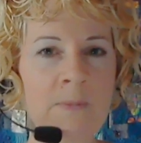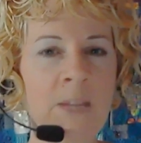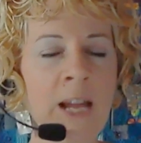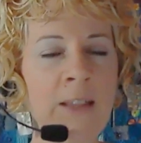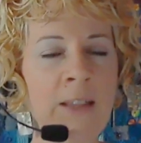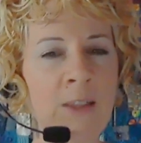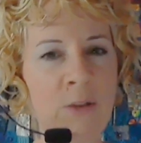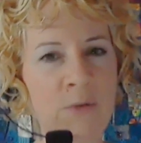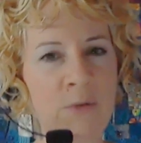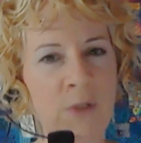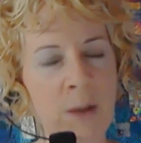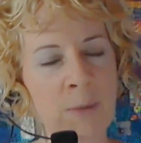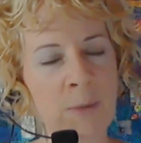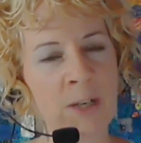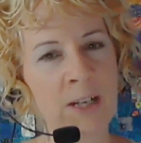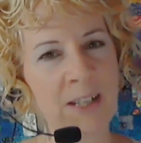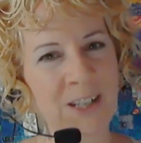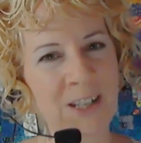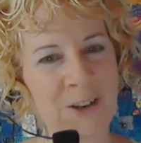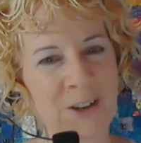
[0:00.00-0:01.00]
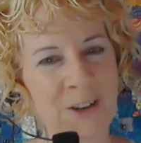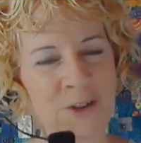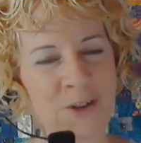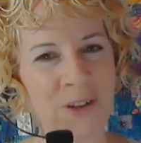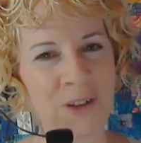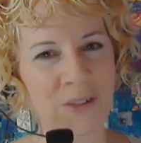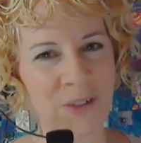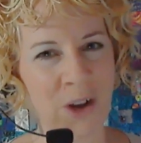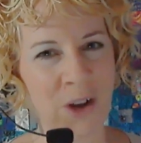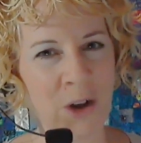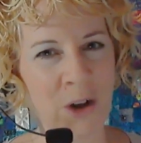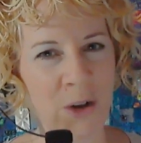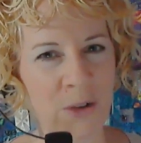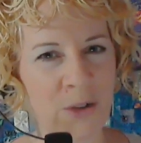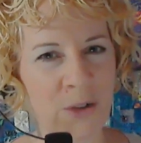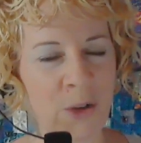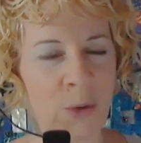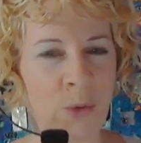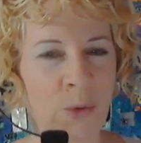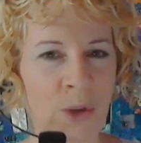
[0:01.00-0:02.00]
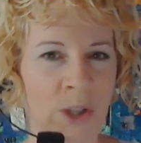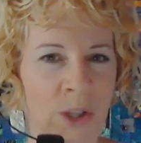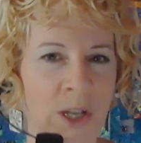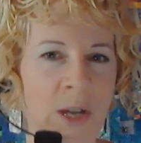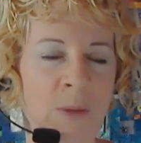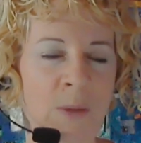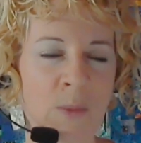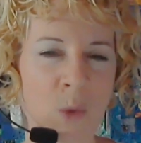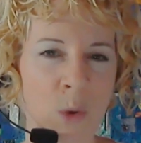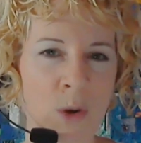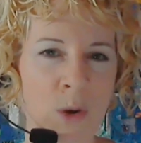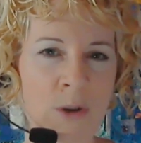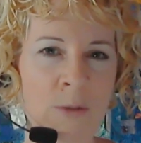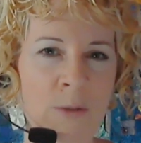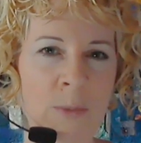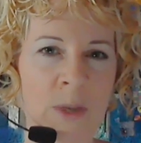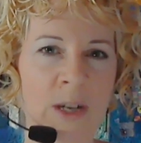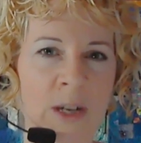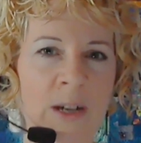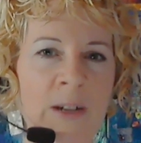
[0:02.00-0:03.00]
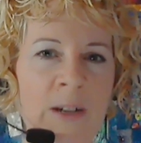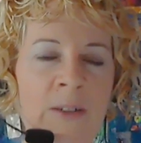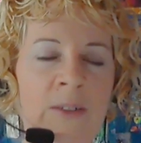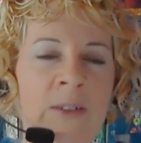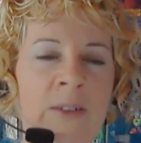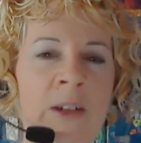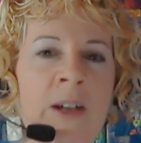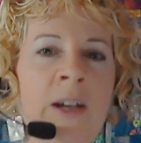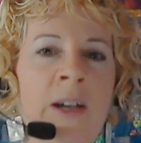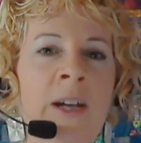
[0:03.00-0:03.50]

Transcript: And the feminine energy is also really important because